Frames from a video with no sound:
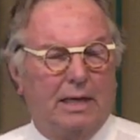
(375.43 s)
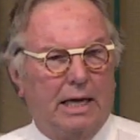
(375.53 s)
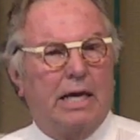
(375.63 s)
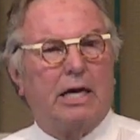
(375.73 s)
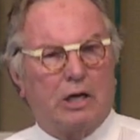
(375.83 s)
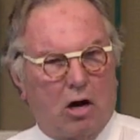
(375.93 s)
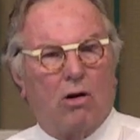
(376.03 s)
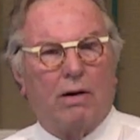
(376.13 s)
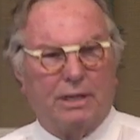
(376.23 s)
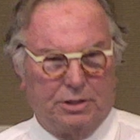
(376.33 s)
He
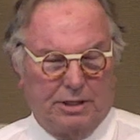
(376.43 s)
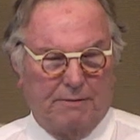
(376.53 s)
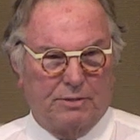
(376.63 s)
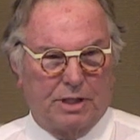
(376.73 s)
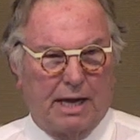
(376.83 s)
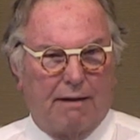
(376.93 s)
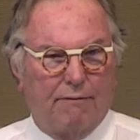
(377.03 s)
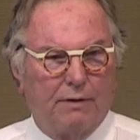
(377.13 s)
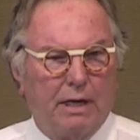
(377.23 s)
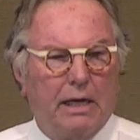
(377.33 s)
encouraged
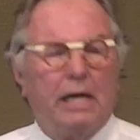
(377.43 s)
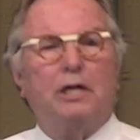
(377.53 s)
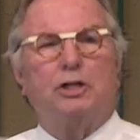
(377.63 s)
himself. He